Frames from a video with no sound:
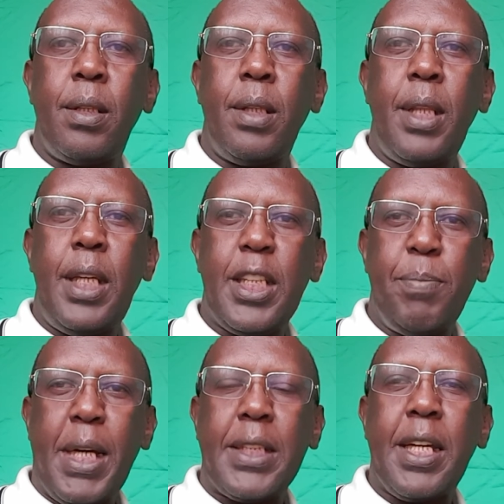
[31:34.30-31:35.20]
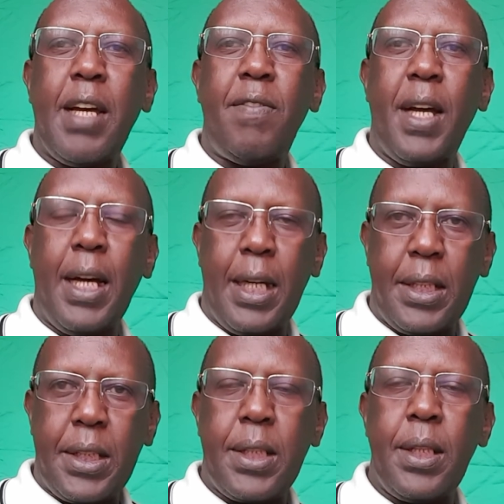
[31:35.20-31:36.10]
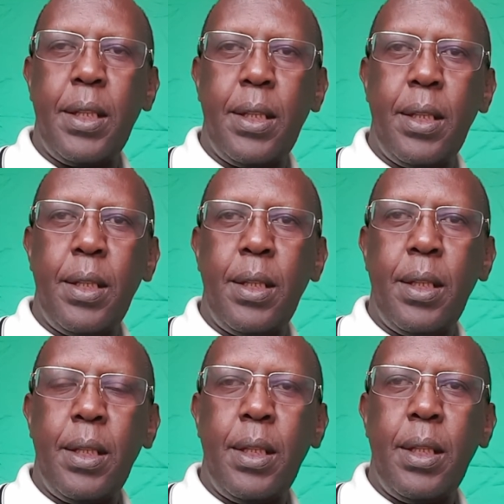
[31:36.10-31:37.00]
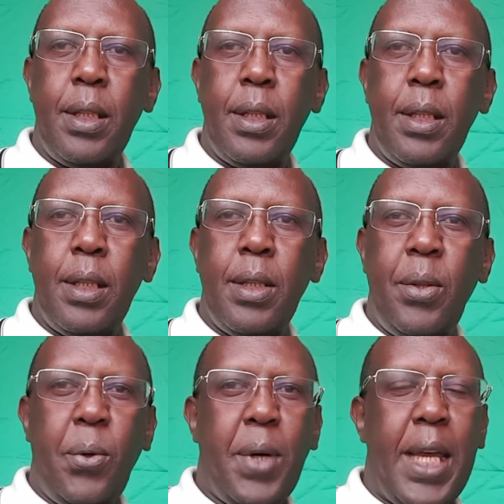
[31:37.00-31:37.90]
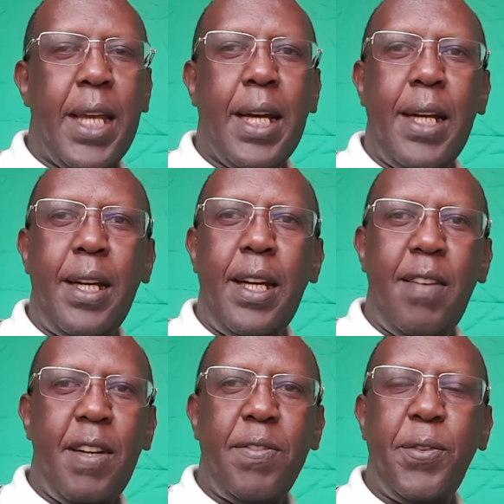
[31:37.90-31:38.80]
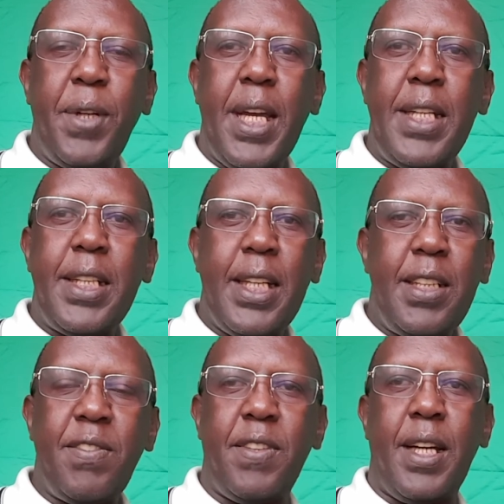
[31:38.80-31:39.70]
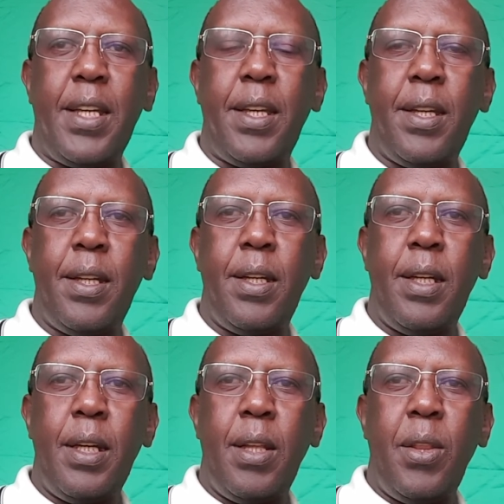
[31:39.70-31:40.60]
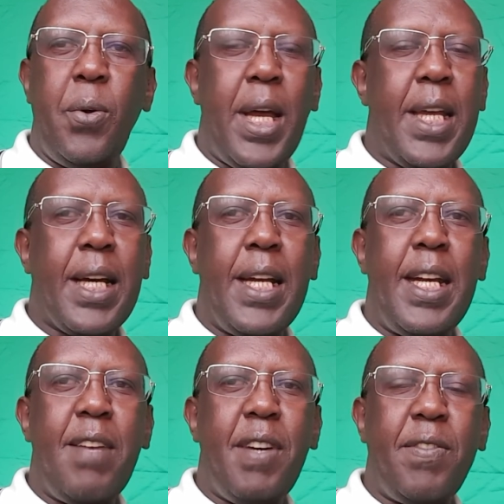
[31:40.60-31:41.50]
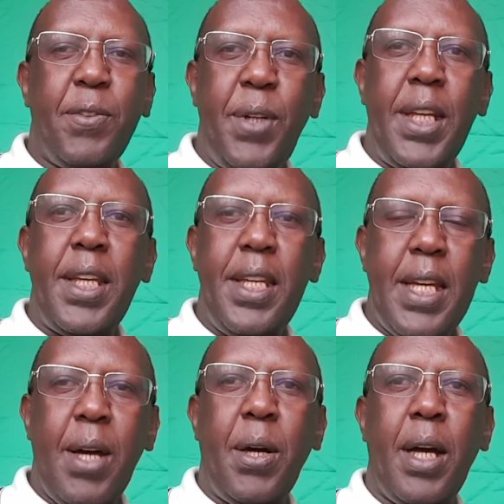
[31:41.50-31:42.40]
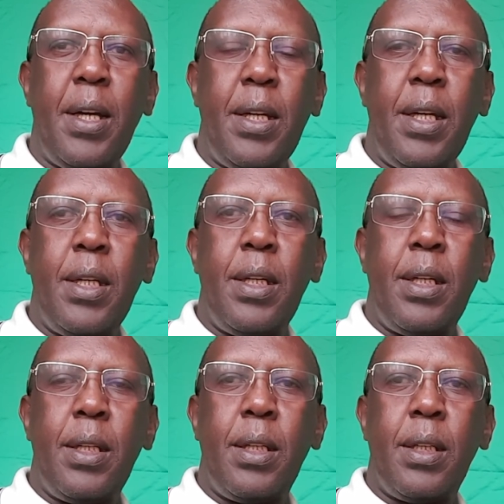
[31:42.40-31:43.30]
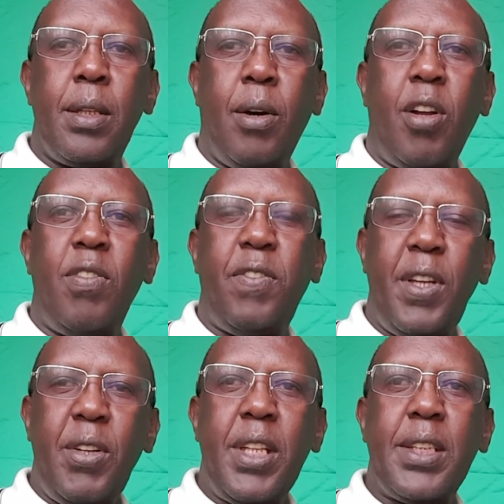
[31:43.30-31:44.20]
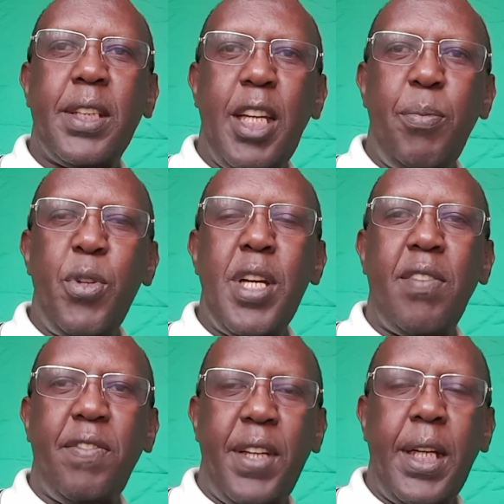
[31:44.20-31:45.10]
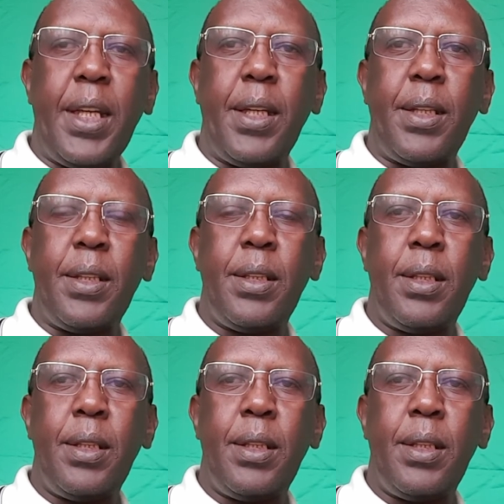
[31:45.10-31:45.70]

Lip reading: "This must have hurt. Though I can never fully identify, though I can never fully hear or feel the same way you're feeling,